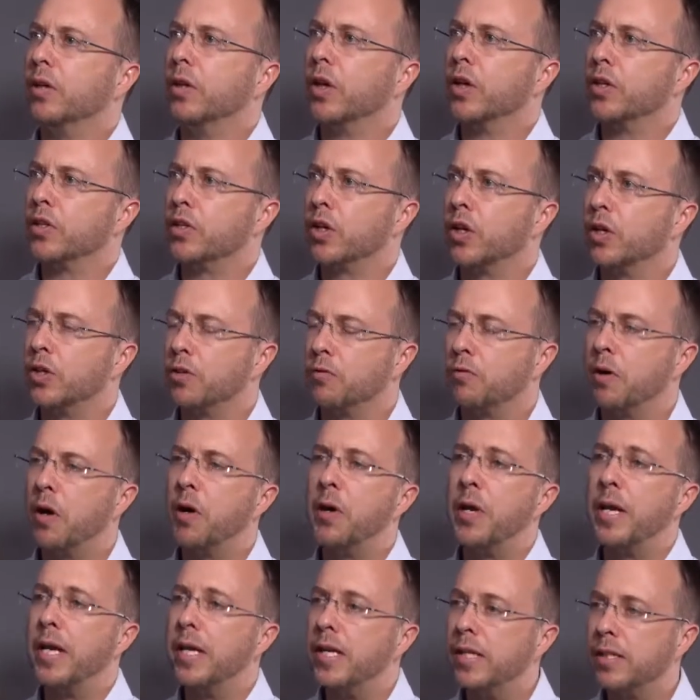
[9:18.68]
You know, so it's
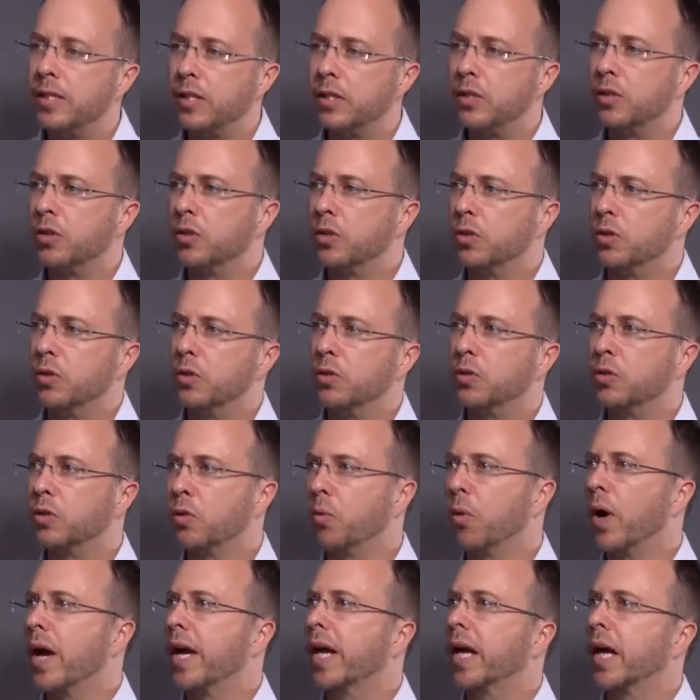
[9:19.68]
very easy
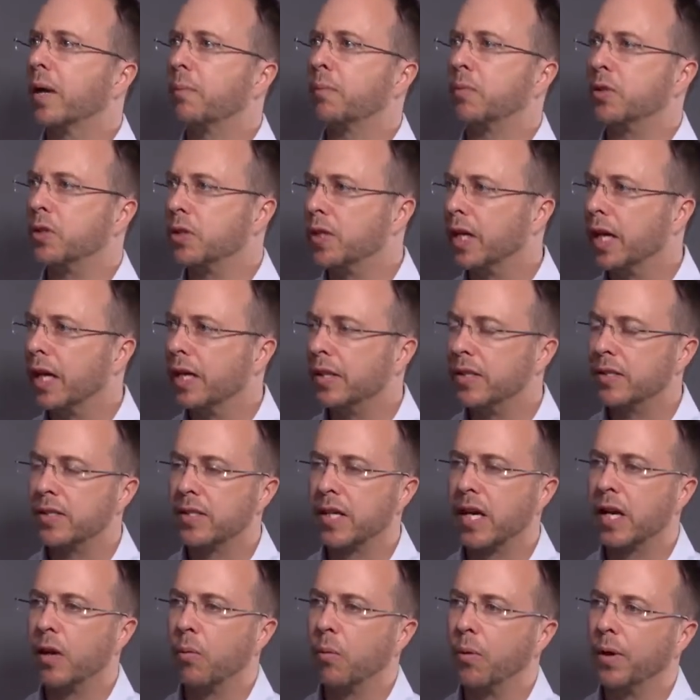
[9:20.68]
to wake up today
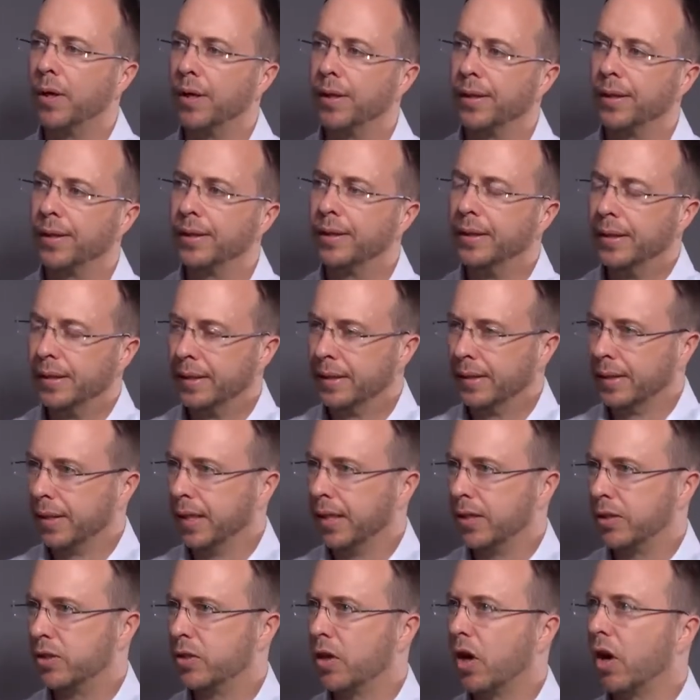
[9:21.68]
and say, well,
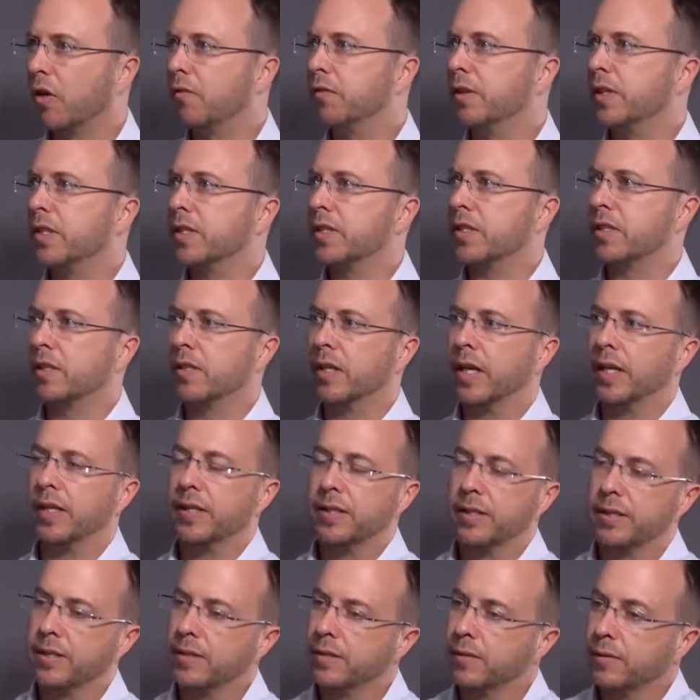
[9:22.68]
it's obvious
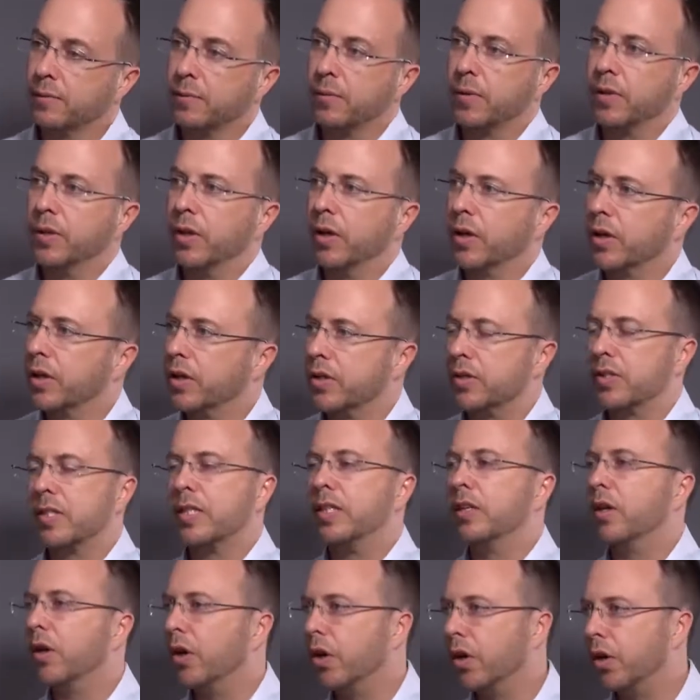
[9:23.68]
that, you know,
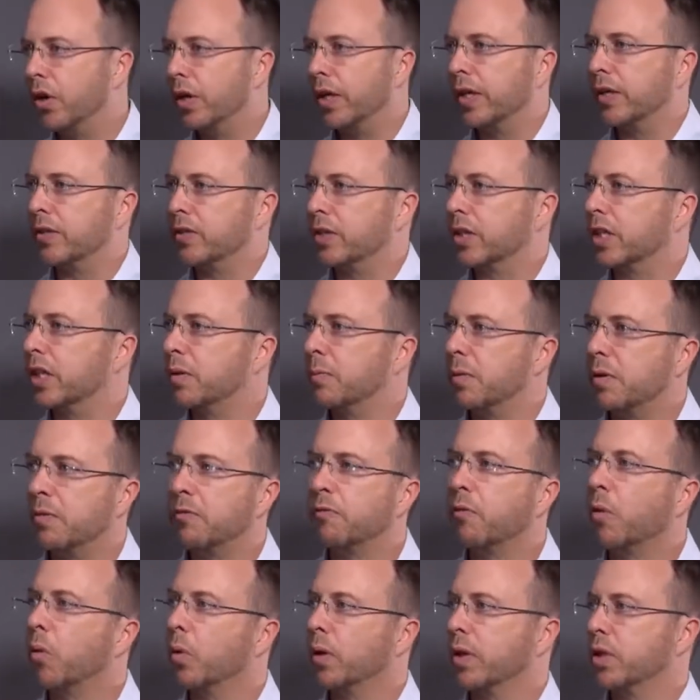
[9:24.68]
casino earnings are going to
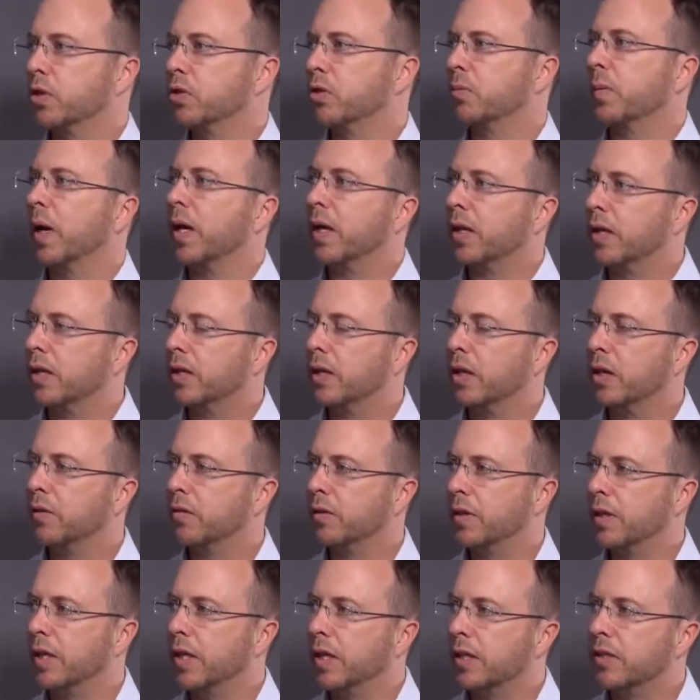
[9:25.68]
be falling
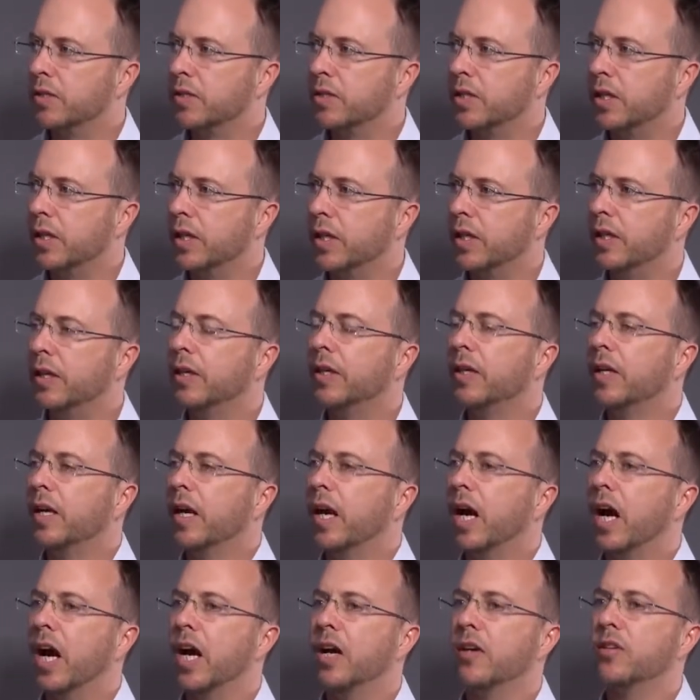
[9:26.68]
dramatically over the next year.
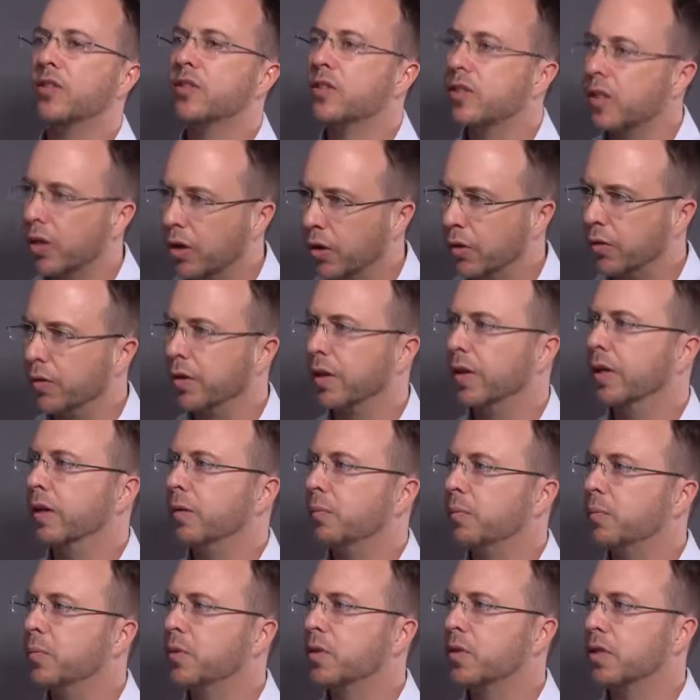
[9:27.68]
Sell
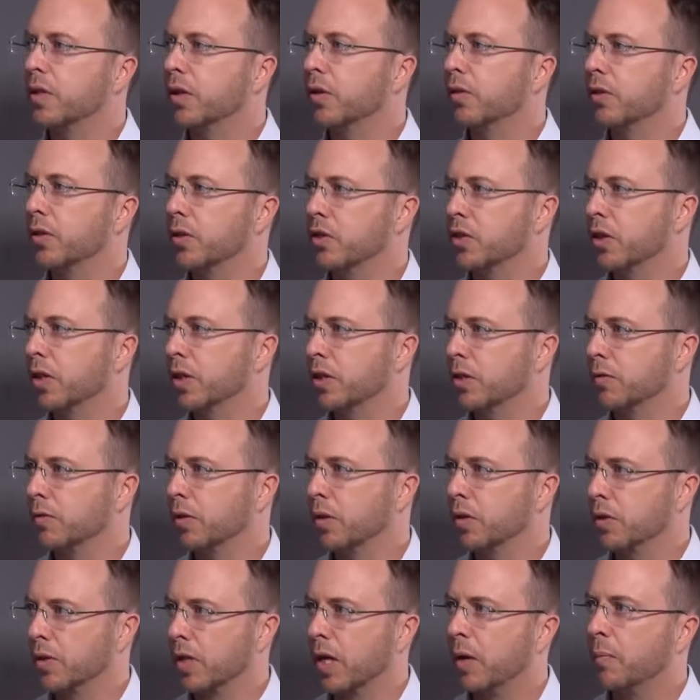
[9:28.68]
the
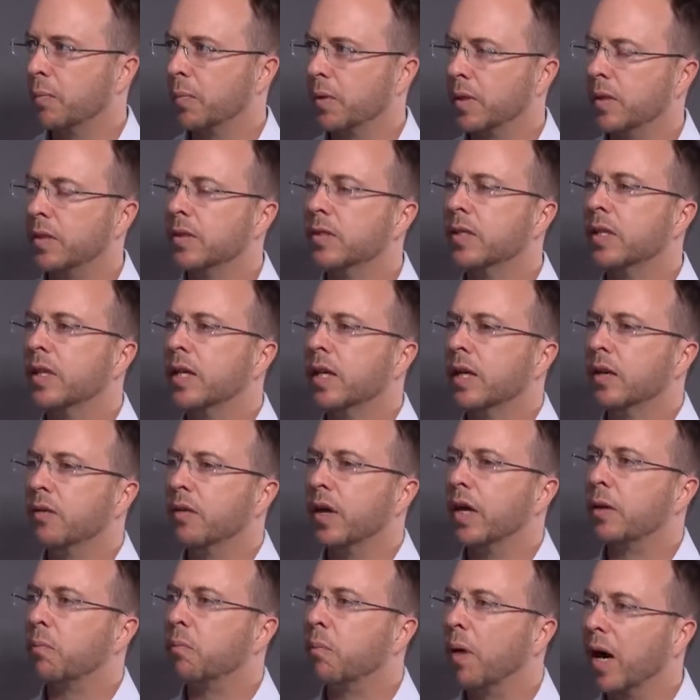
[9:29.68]
shares of those companies.
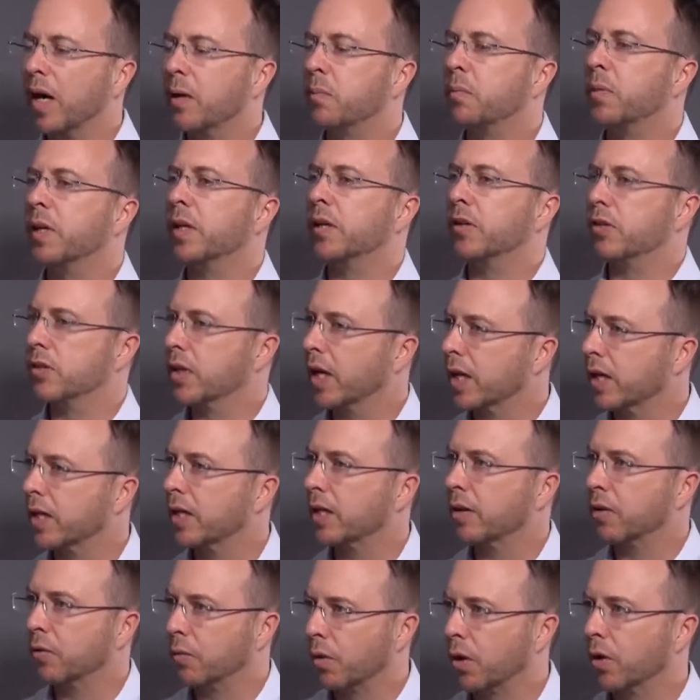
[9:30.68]
That might be
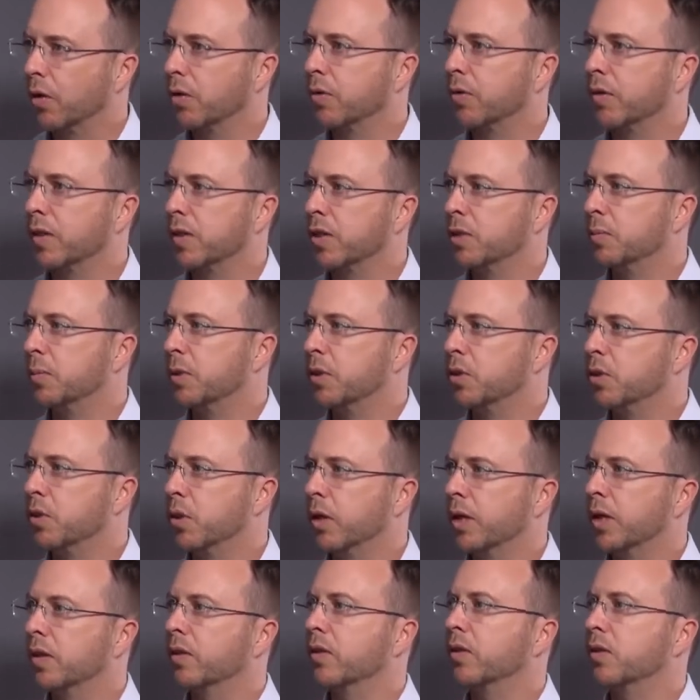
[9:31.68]
exactly the wrong thing to be
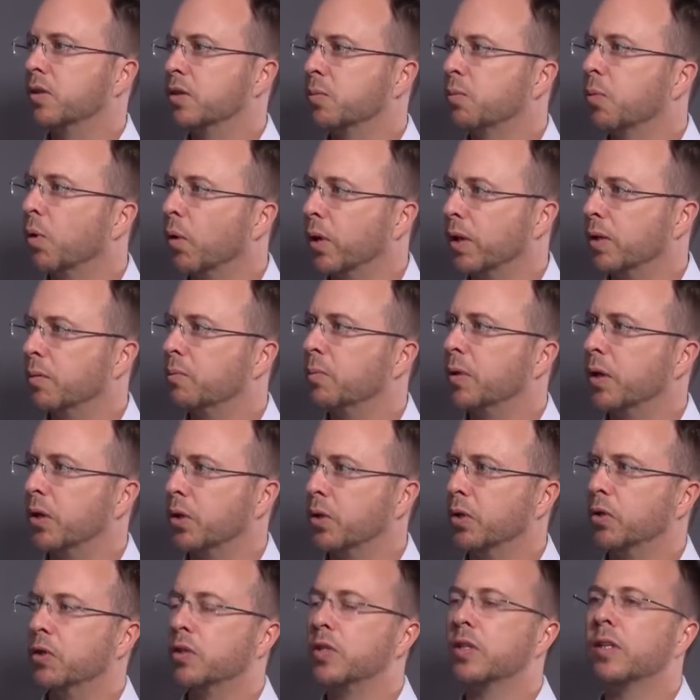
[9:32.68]
doing at this point,
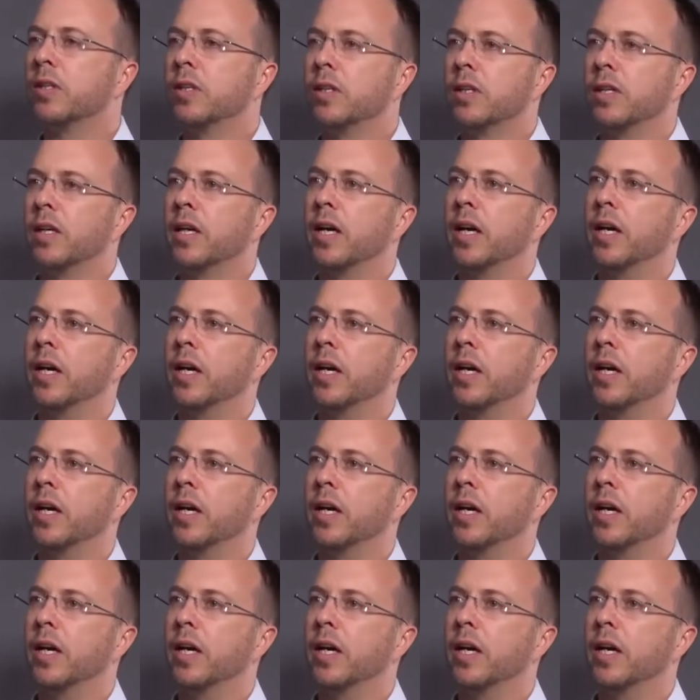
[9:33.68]
because